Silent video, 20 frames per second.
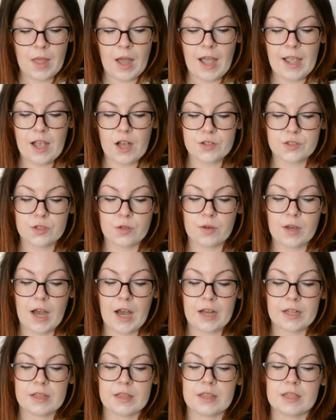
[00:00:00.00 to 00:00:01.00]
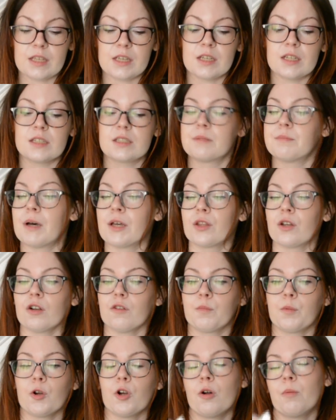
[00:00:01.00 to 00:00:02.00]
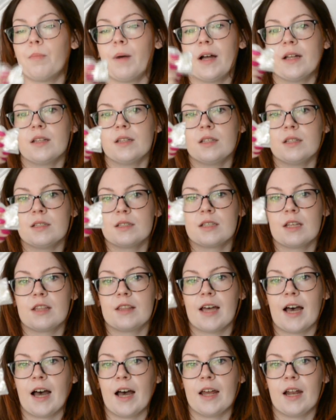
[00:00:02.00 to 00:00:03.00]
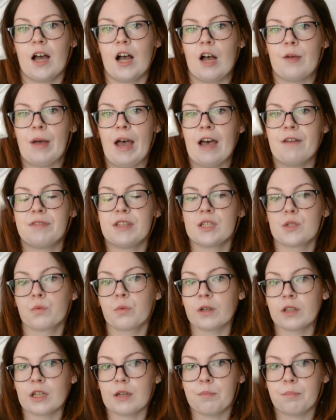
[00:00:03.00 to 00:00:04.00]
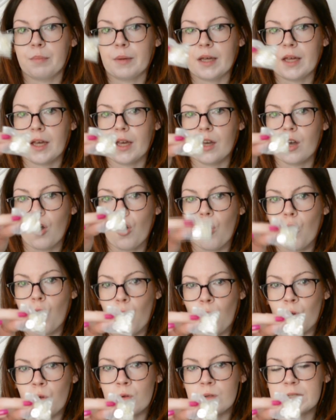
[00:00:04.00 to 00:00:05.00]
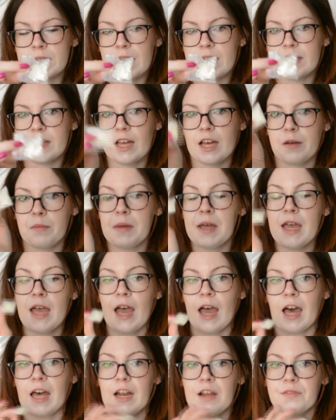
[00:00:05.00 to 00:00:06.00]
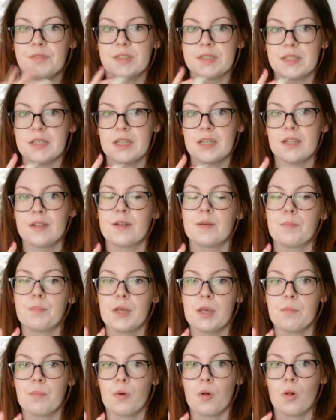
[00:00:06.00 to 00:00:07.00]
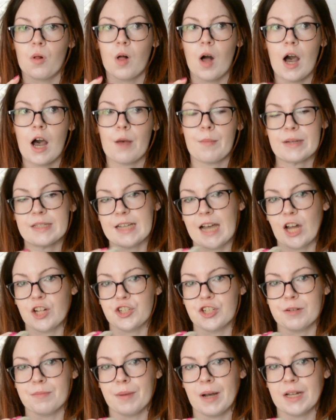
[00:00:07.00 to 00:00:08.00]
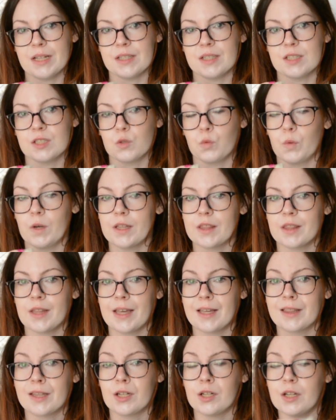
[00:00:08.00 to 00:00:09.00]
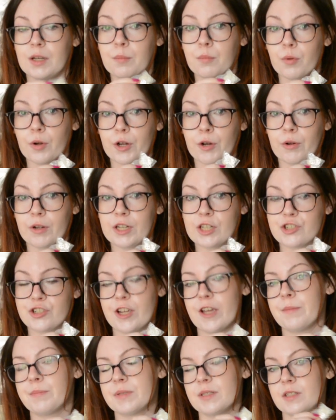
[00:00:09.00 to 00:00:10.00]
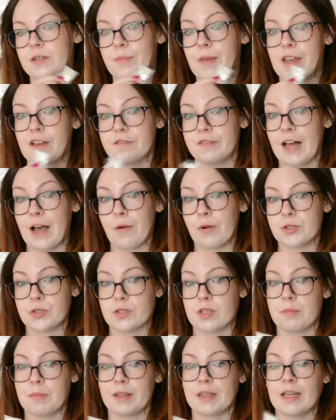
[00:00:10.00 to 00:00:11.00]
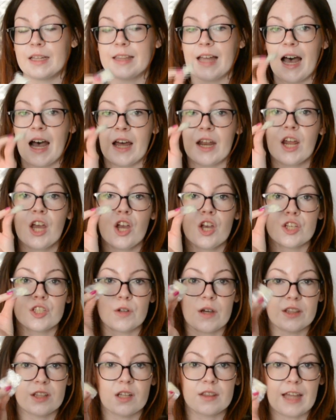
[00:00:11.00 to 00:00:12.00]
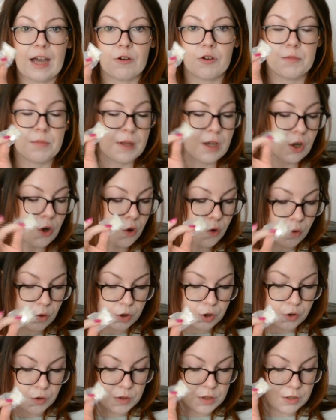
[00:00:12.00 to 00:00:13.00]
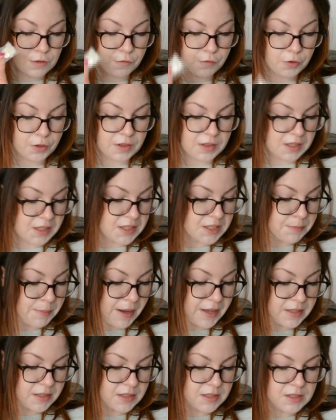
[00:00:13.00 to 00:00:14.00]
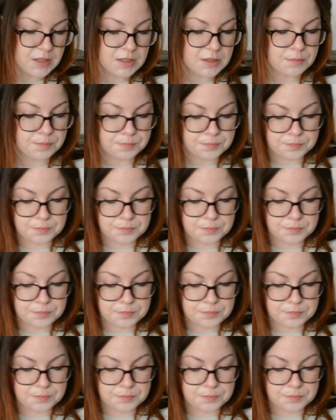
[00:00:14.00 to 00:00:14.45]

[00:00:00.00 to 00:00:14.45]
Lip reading: I also got these mother of pearl buttons that have these really big holes in them, and I've seen people attaching buttons with like little embroidery shapes to make flowers or something like that, so I thought that would be a cool use for these buttons.